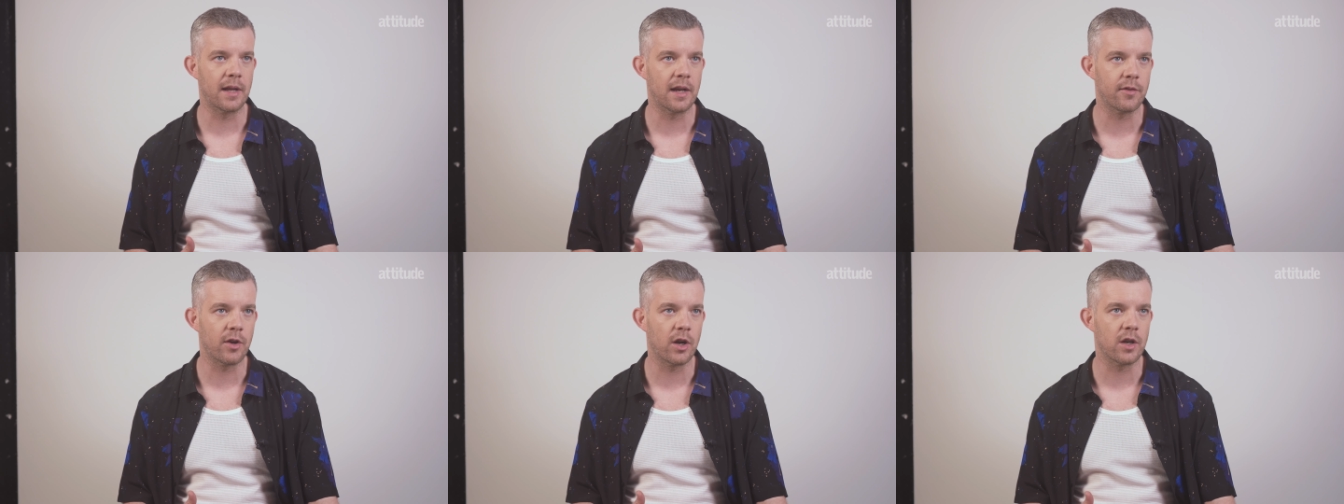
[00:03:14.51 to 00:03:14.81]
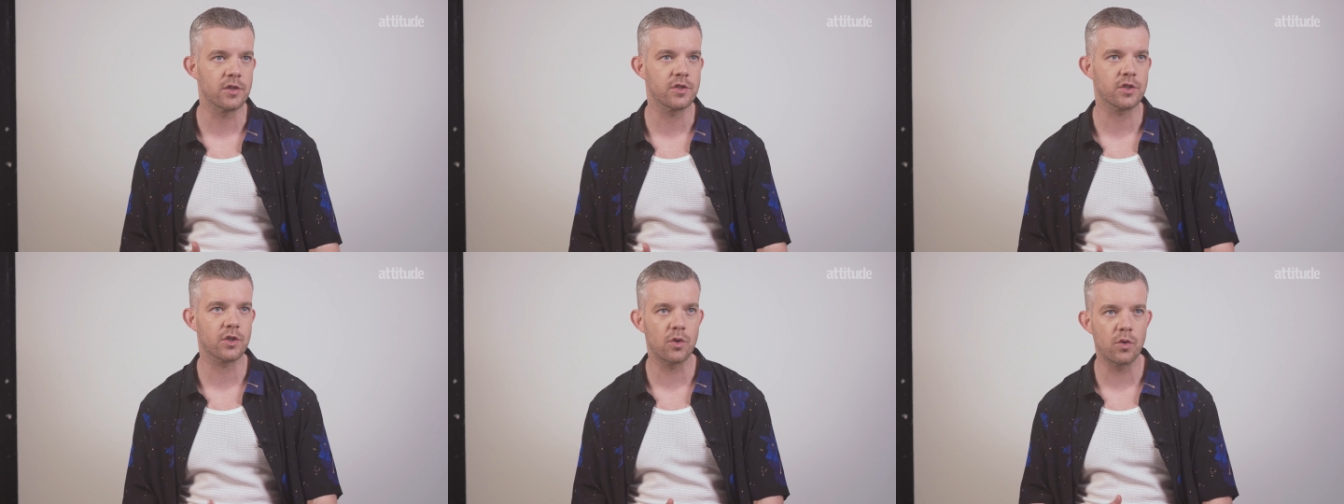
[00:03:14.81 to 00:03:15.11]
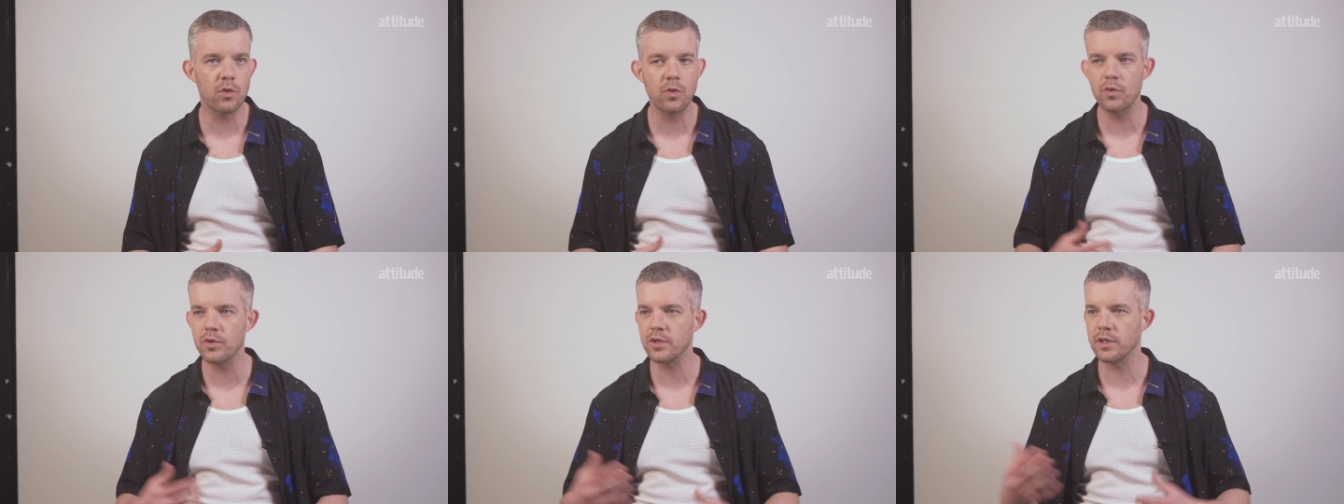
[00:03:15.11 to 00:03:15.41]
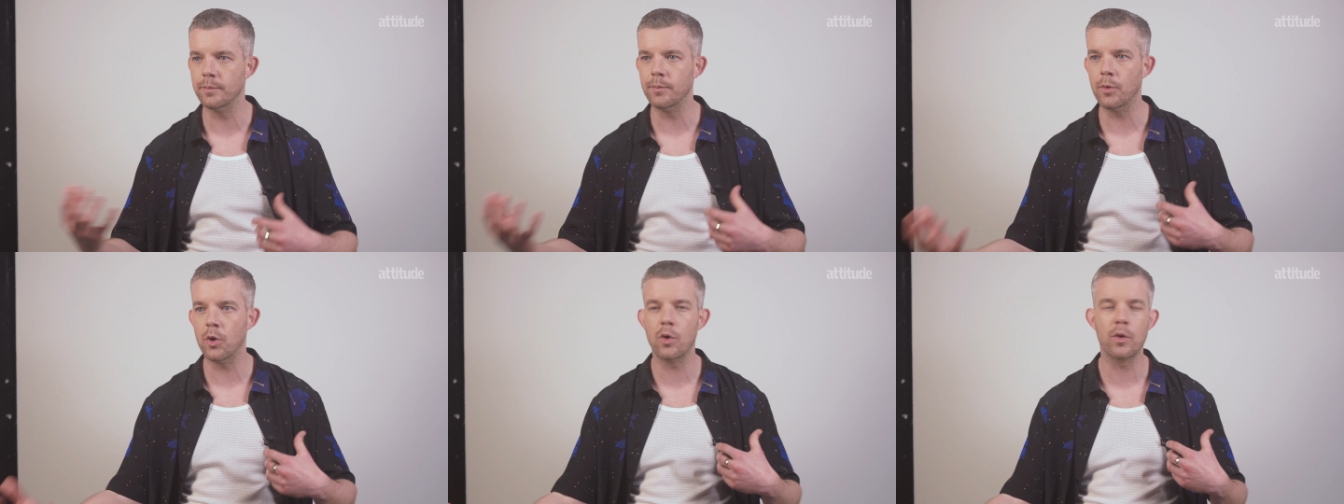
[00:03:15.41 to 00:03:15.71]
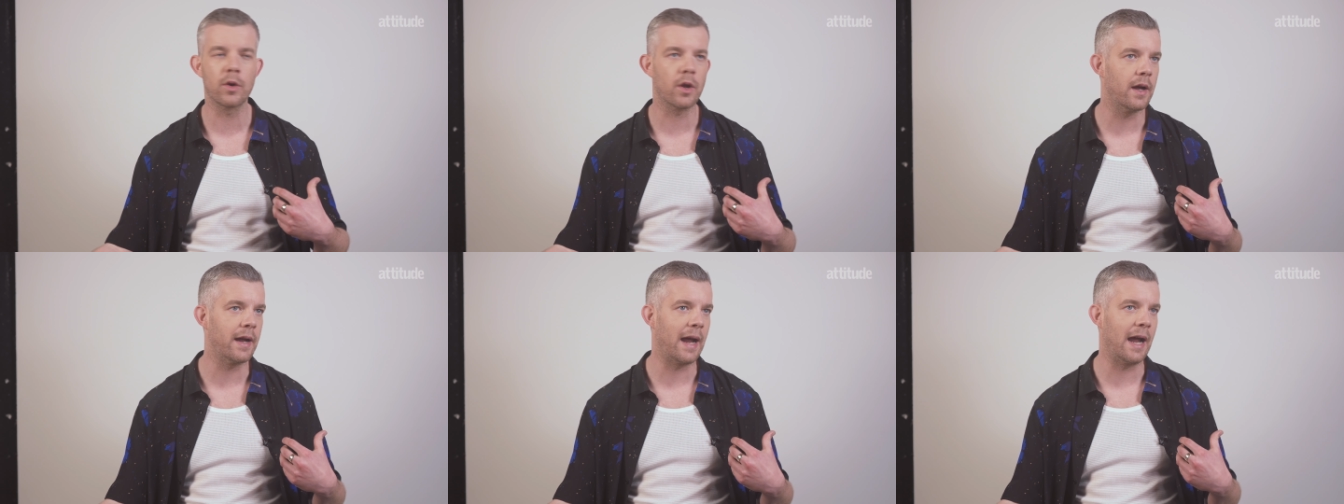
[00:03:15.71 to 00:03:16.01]
out of art schools and
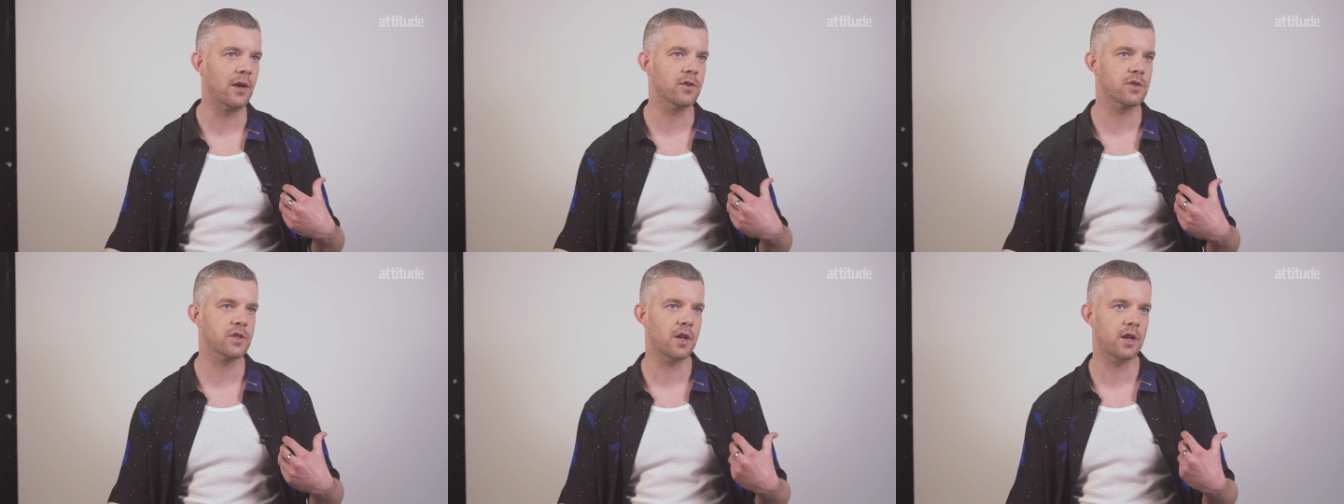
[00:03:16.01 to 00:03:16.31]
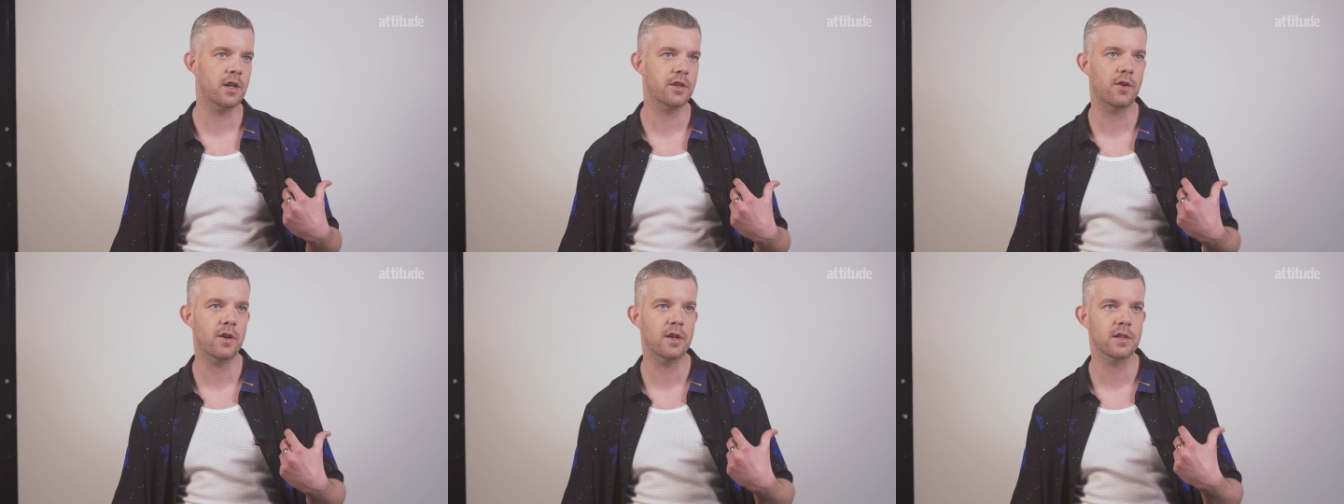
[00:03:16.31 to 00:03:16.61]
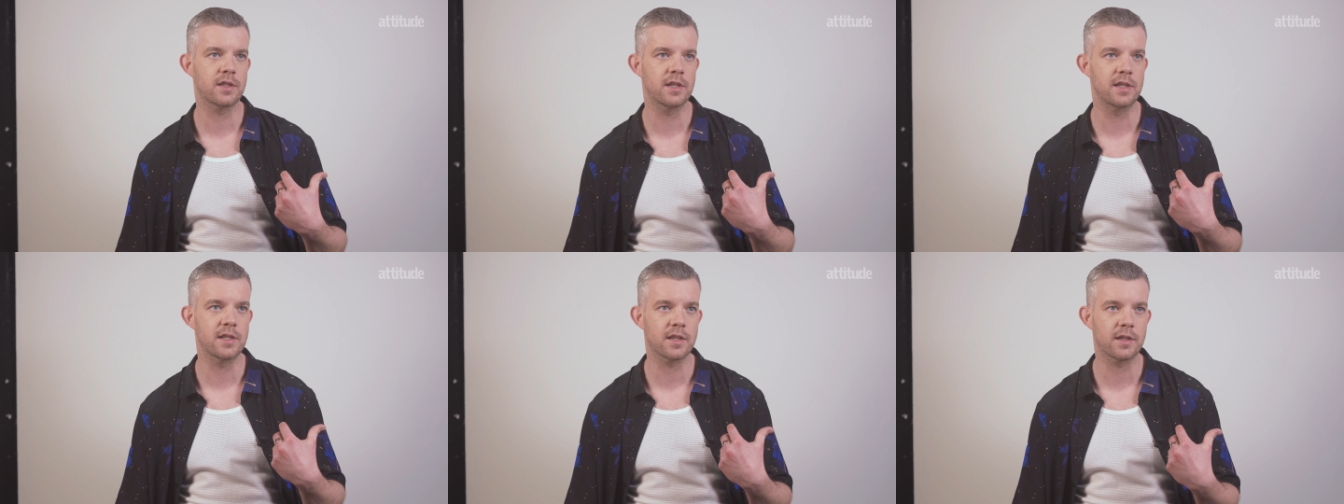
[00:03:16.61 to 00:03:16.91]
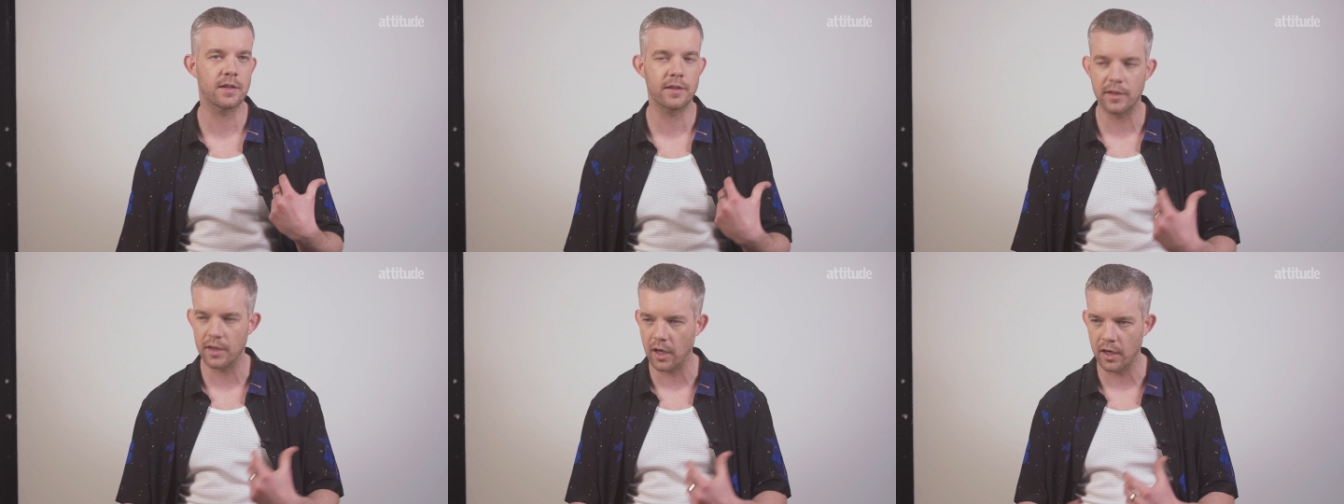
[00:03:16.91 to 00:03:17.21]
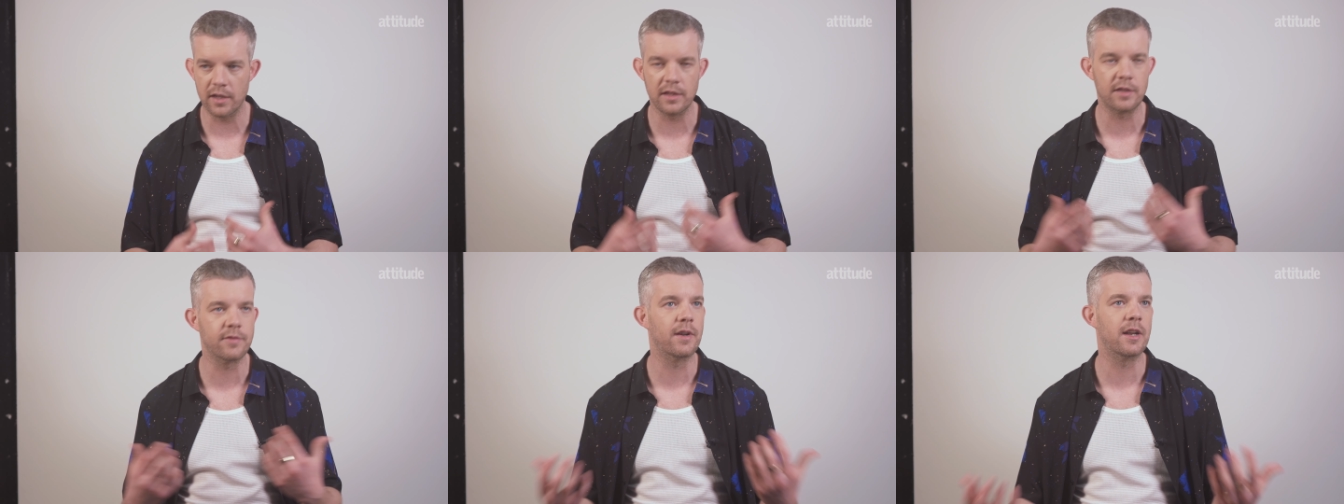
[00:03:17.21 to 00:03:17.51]
more like outsider artists
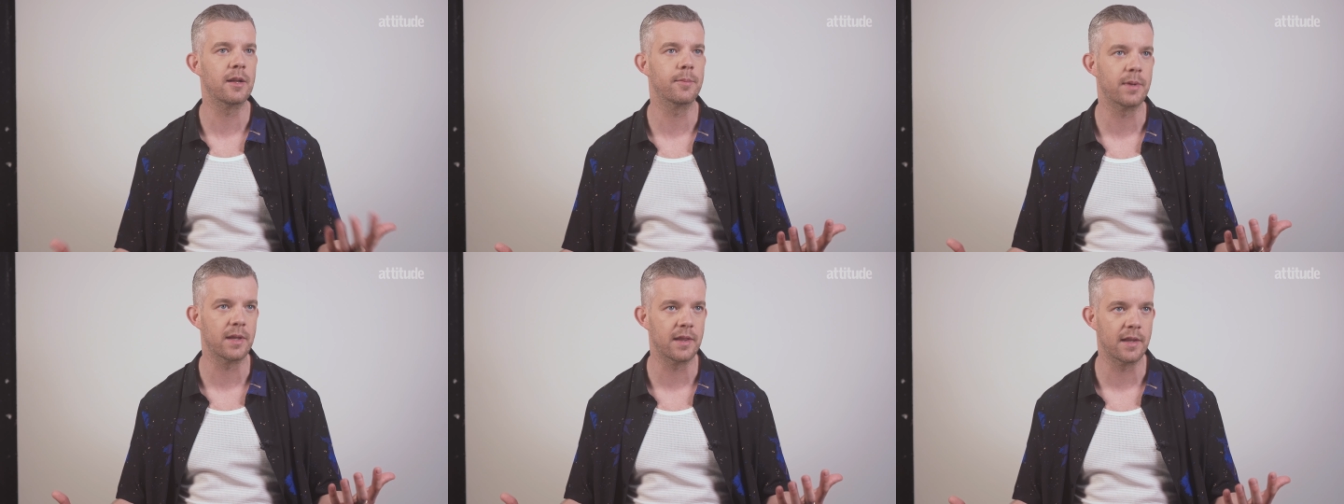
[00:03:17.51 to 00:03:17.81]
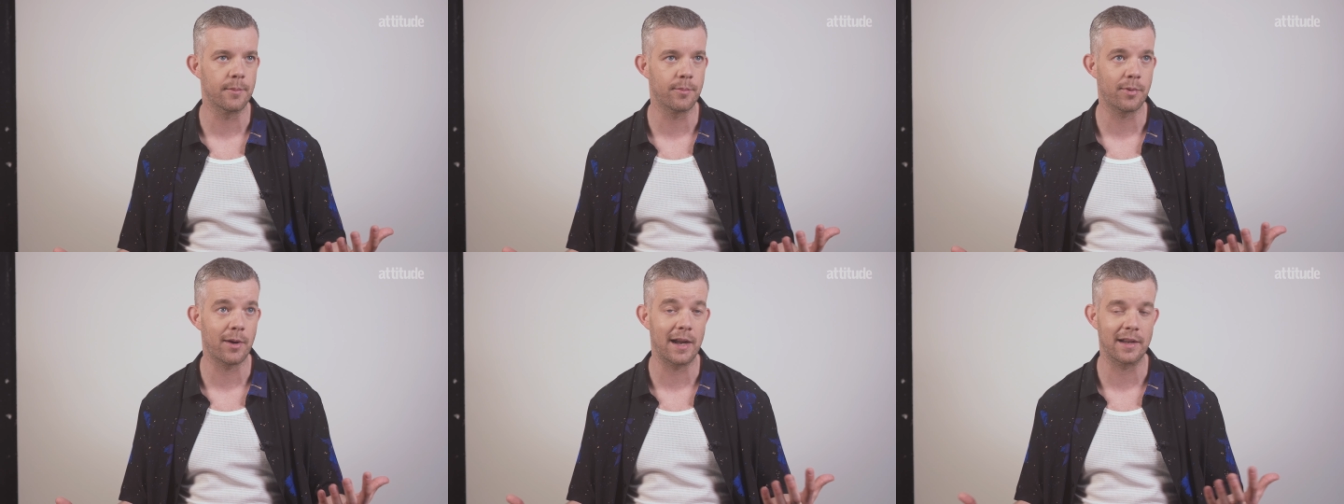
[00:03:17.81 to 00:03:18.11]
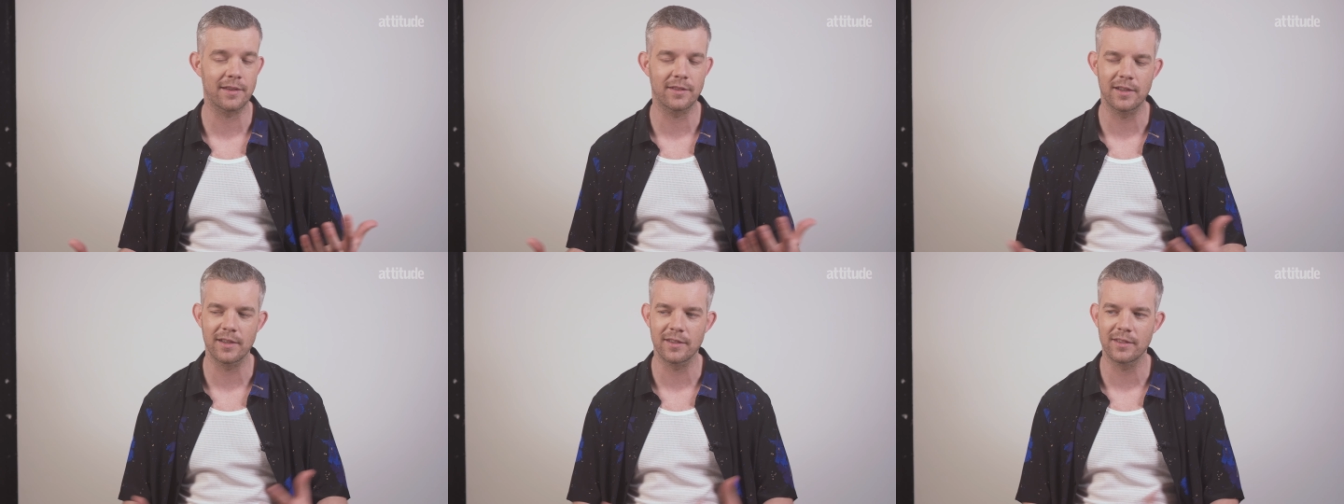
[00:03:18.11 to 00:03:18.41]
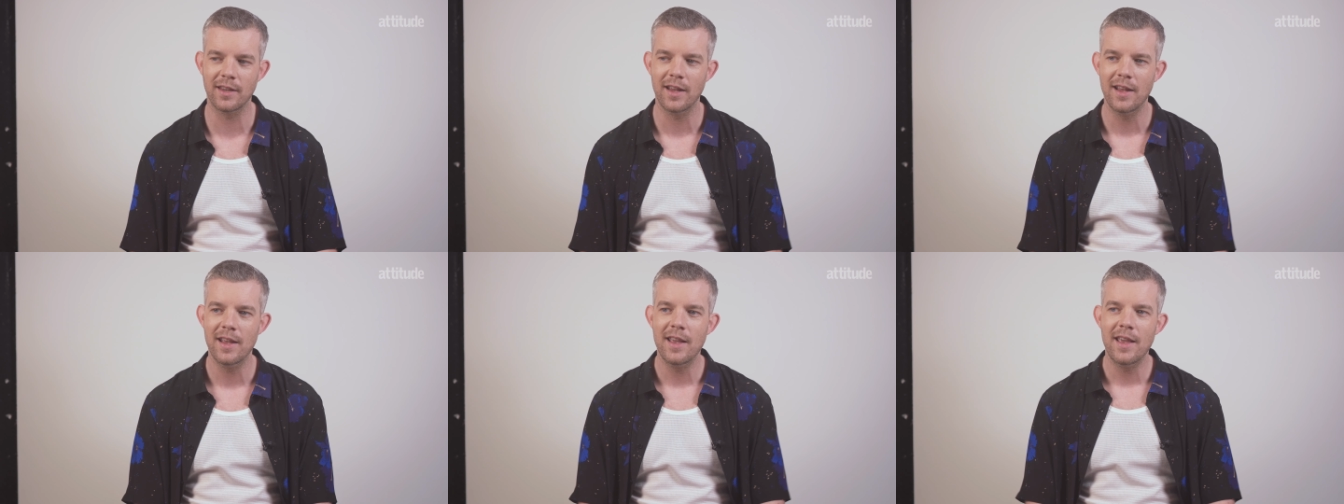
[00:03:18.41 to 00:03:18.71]
kind of developing their practice,